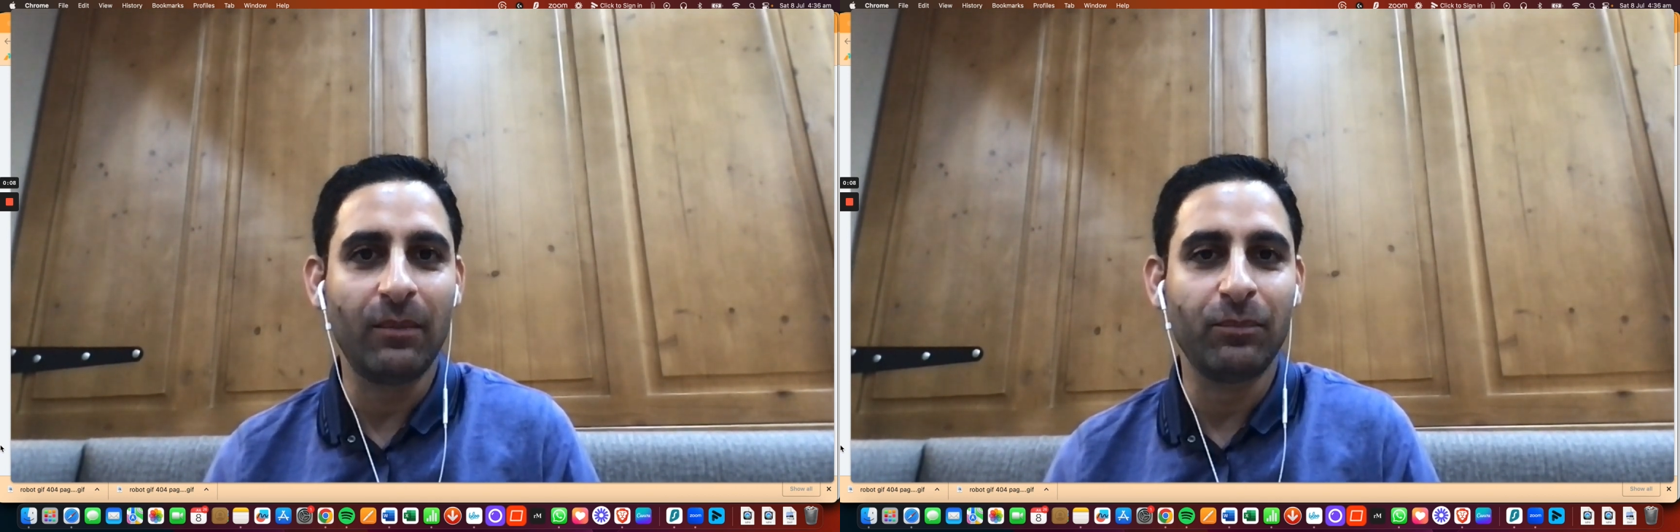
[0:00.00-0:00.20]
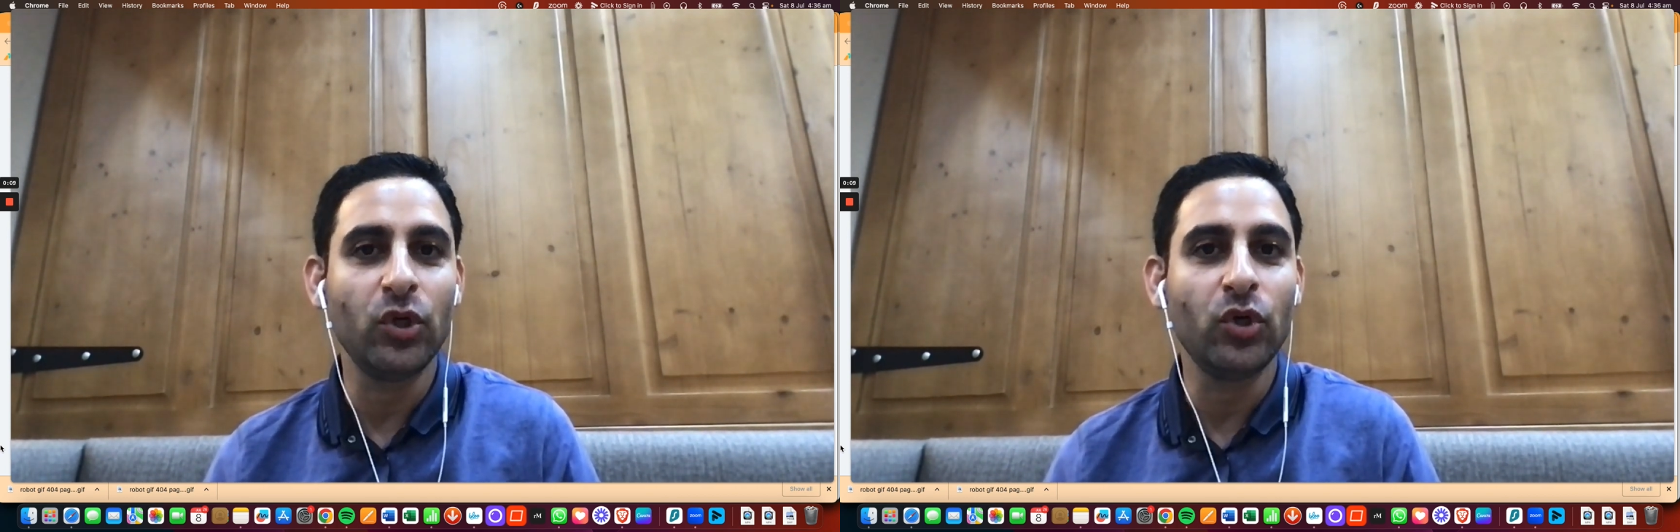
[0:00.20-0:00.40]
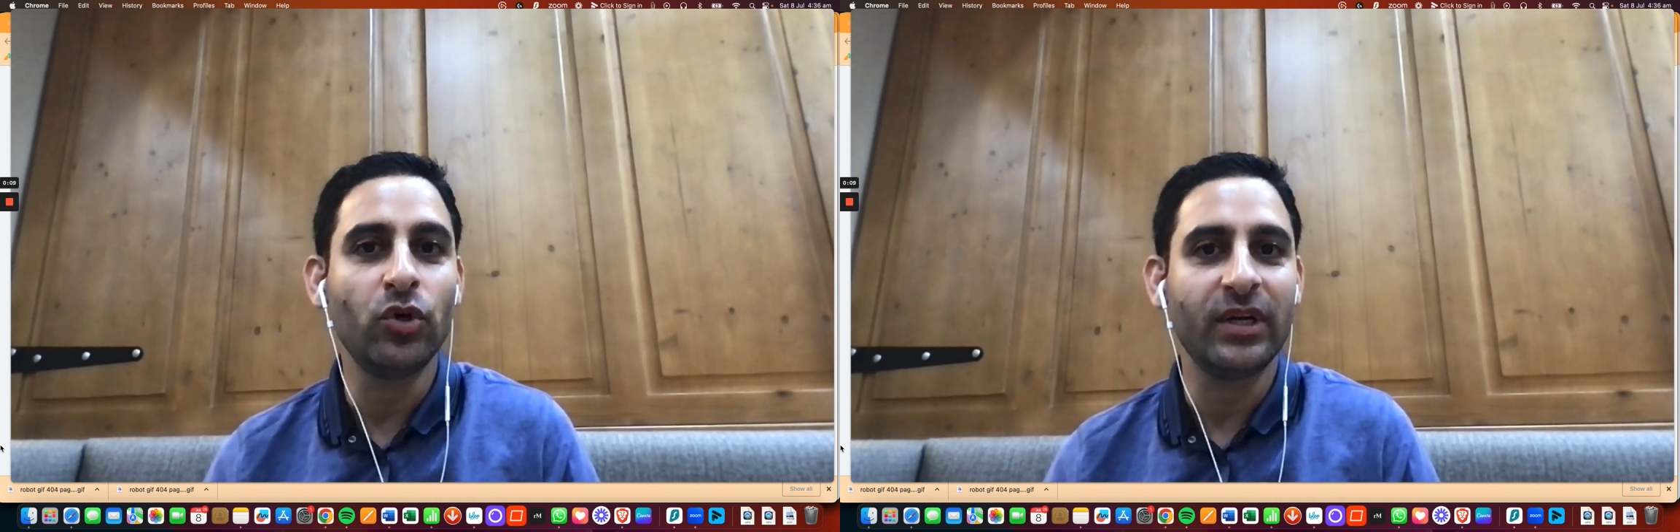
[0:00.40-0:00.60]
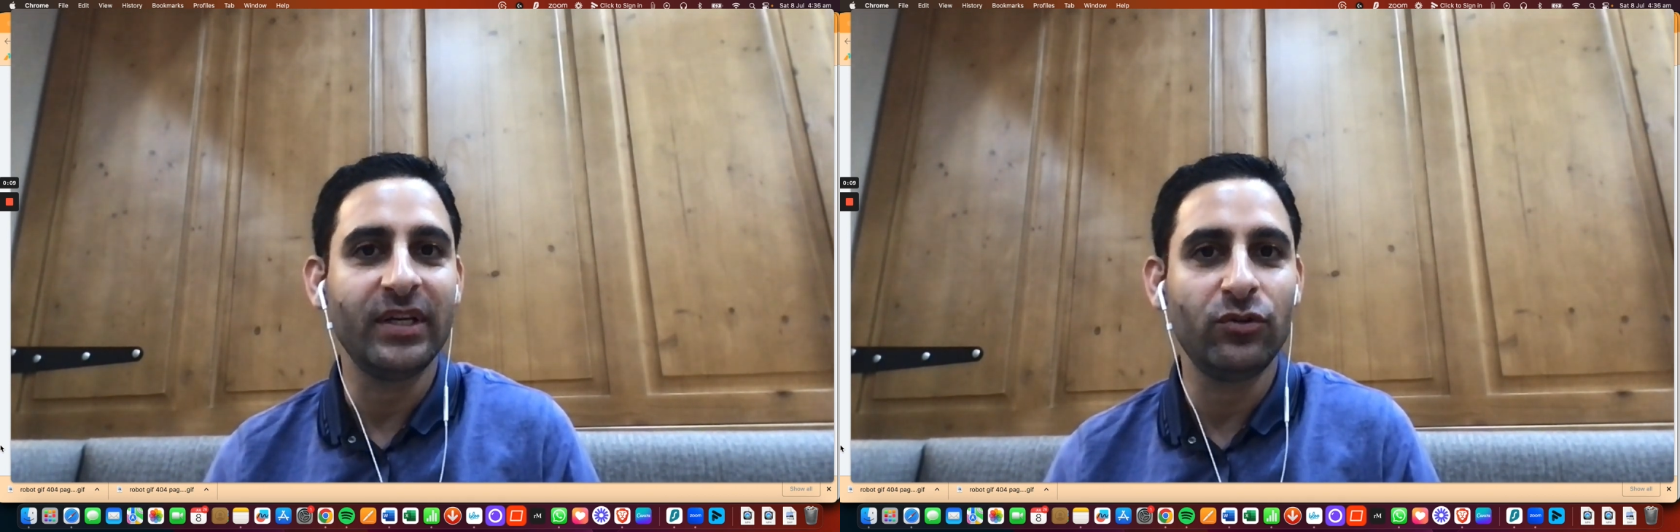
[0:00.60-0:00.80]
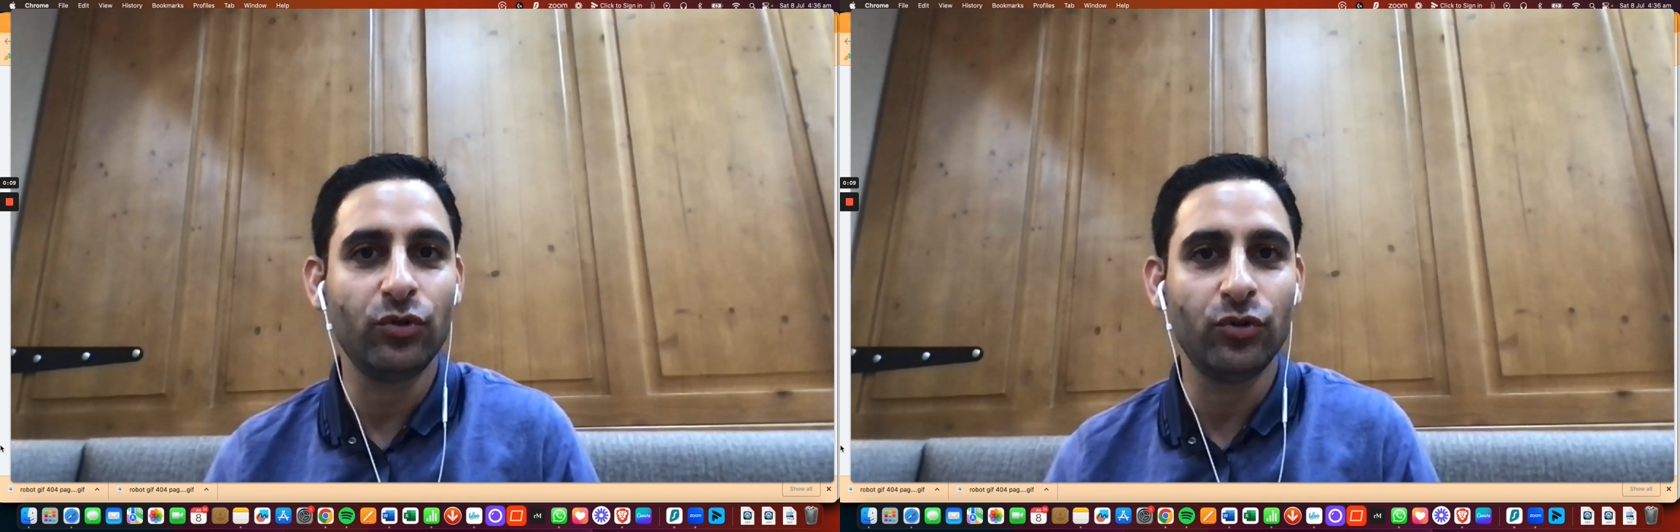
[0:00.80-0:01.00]
you're going to
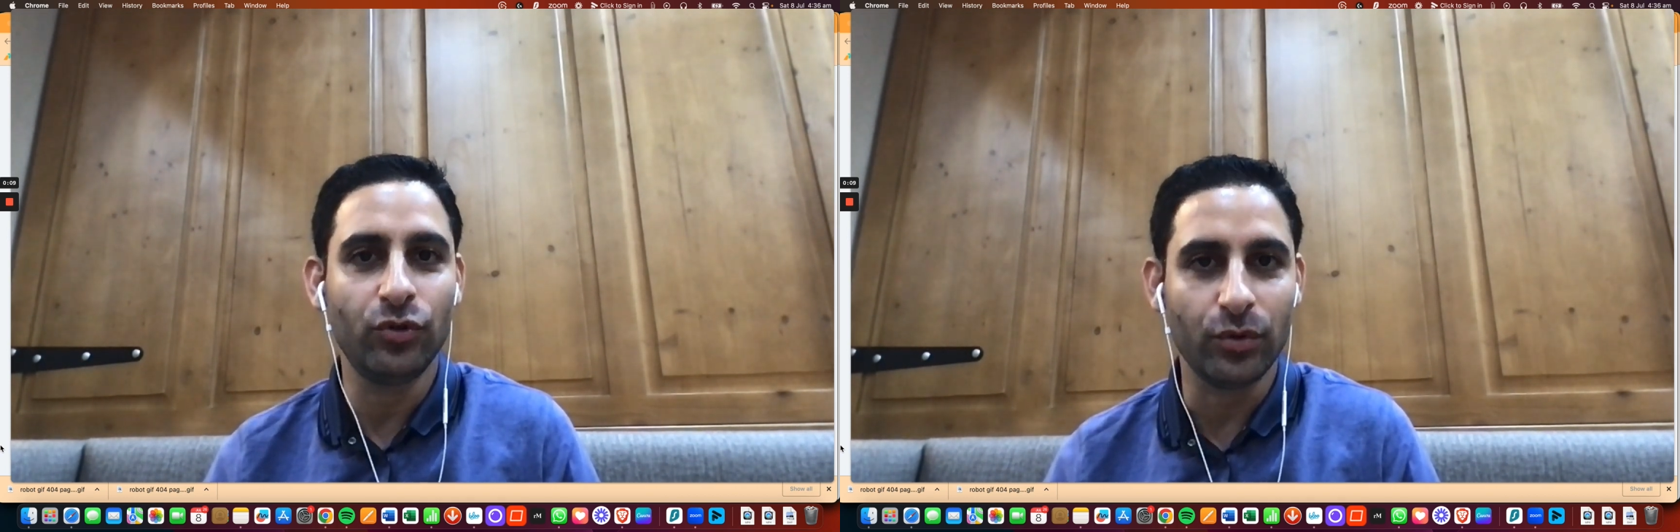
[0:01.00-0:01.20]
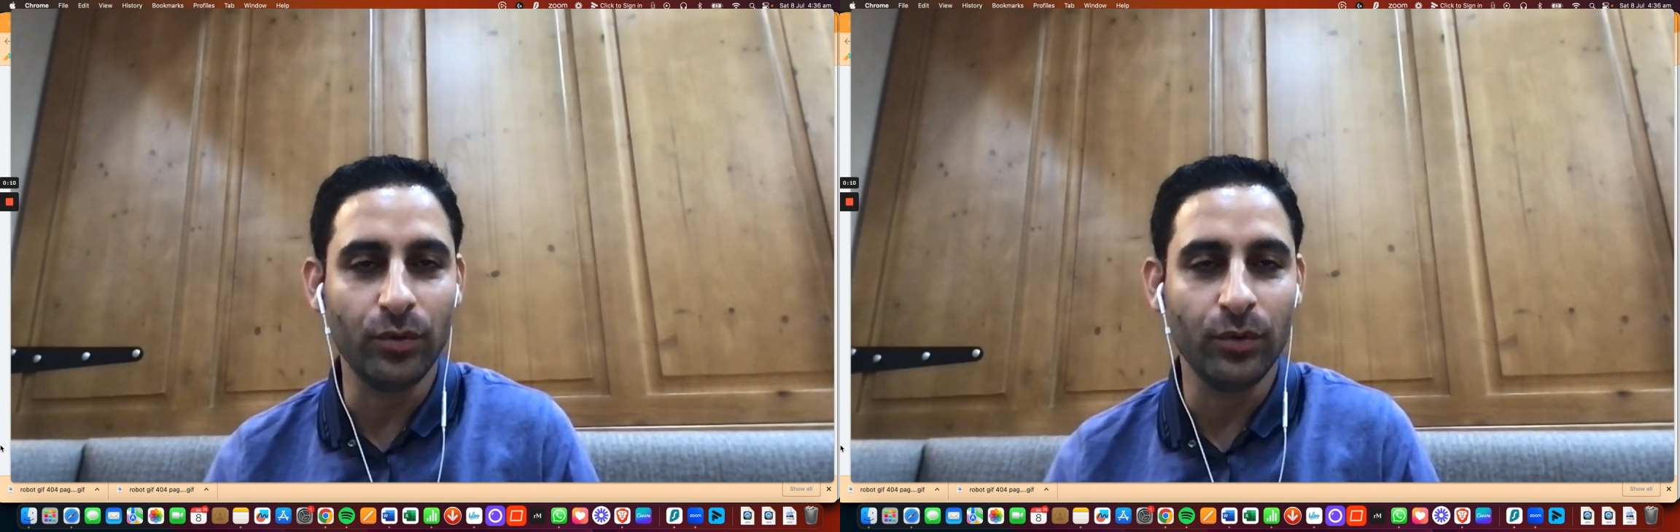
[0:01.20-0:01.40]
need to do